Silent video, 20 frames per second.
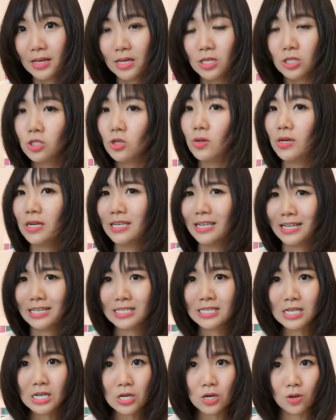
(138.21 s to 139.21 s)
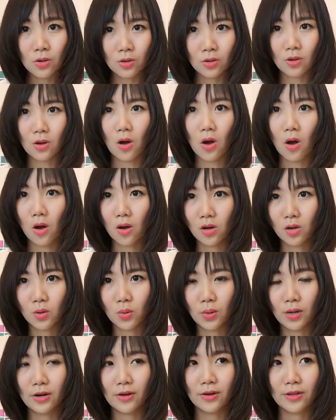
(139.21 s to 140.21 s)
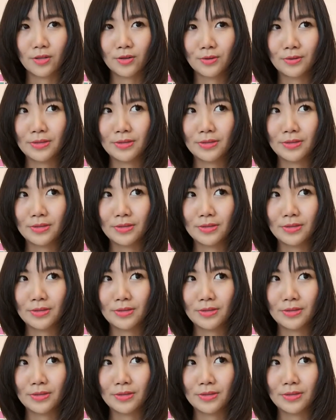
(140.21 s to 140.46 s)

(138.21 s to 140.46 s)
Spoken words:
so it doesn't look awkward on you.